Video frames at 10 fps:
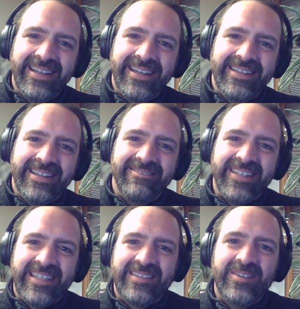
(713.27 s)
and then
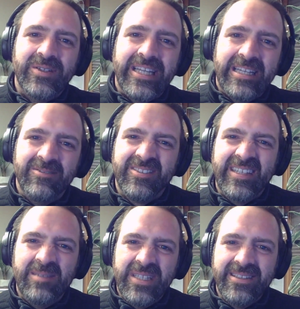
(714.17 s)
like do an if
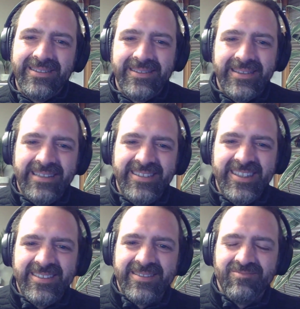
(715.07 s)
statement. That's
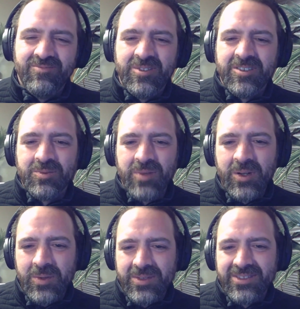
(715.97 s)
just
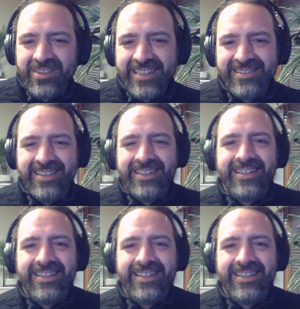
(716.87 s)
gross. That's like